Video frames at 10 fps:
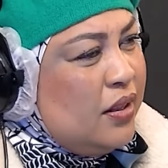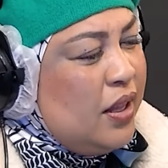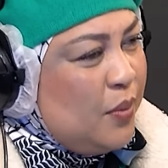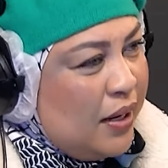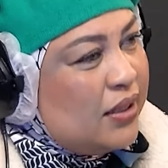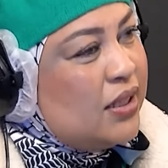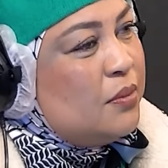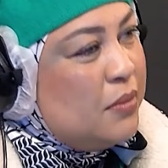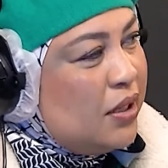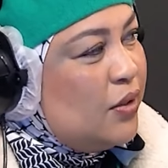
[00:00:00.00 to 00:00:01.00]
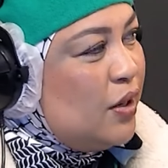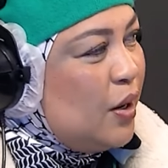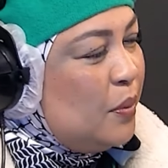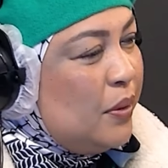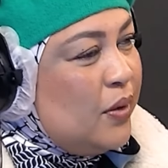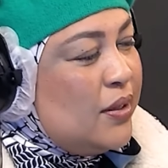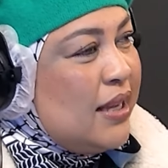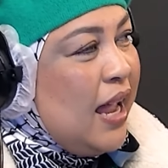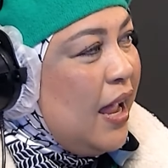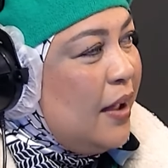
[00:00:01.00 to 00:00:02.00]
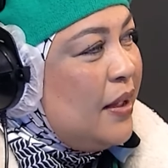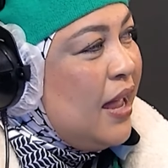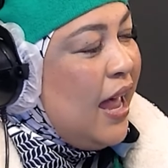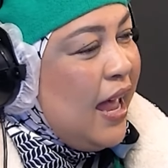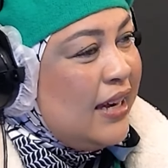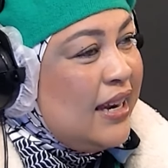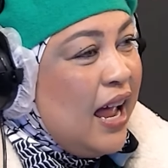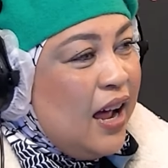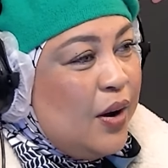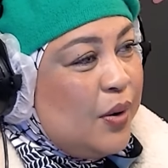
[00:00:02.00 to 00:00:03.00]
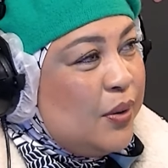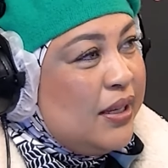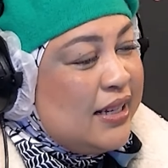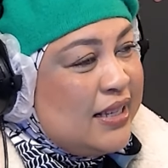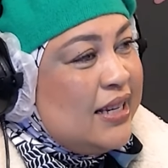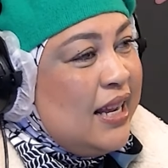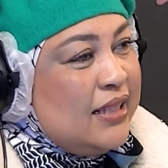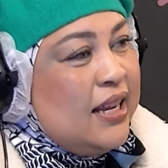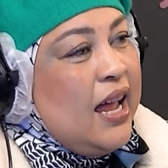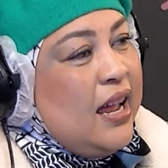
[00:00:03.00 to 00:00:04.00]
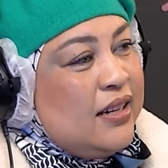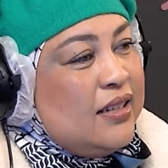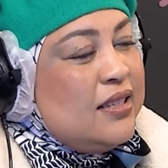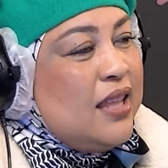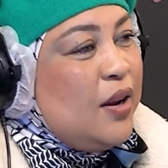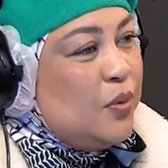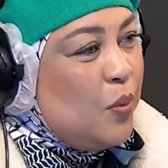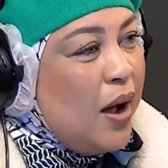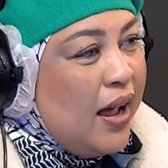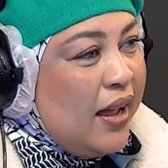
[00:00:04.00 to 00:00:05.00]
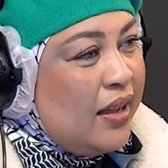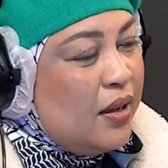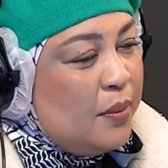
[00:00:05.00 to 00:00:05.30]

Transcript: They wanted me to know because now years later, I understand why.